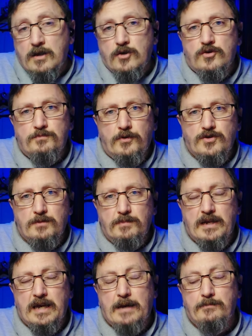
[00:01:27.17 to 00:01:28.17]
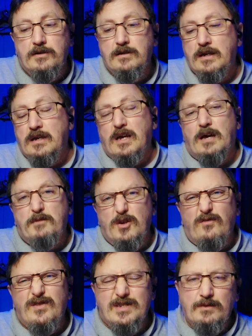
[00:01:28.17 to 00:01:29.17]
could possibly happen. I mean,
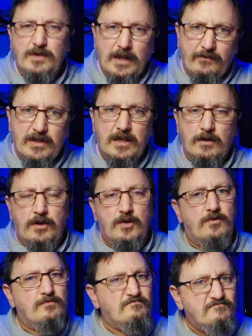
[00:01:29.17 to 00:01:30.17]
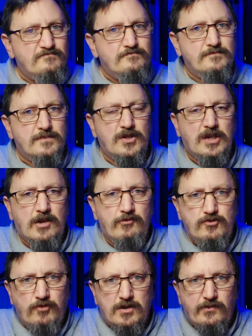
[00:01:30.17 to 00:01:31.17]
obviously, with everything going on, the January
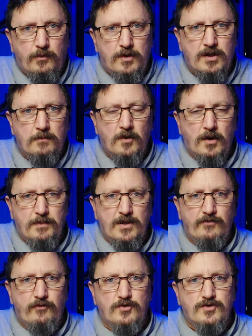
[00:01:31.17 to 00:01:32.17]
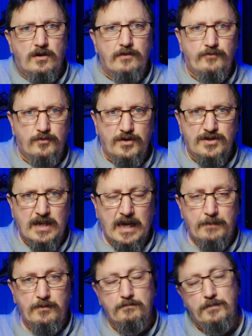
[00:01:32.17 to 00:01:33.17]
transfer window might have been the wrong time for all this to
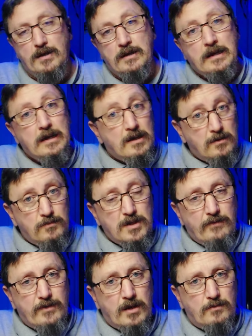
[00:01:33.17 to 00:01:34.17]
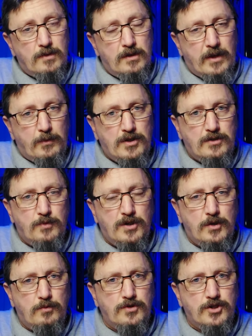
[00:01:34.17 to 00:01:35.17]
happen, but you never know. We
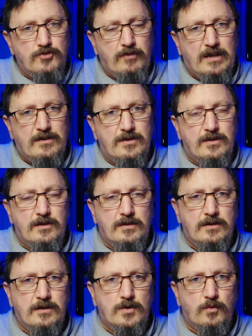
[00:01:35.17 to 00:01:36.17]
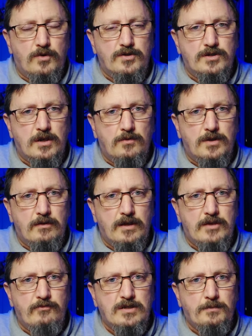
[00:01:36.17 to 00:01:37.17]
do want strength in the squad, so
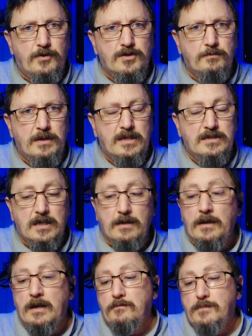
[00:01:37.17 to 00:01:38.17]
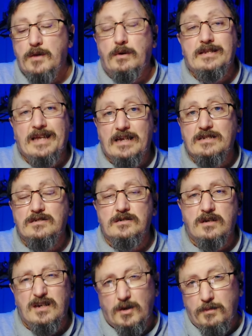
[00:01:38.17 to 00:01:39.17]
there is a possibility. Anyway, that's
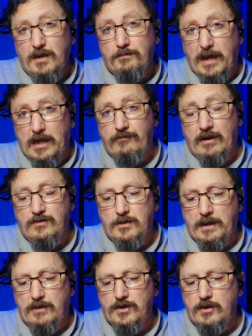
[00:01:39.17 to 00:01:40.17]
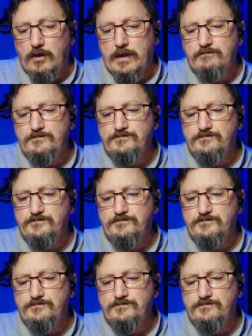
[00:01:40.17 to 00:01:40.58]
a little bit of background about the guy.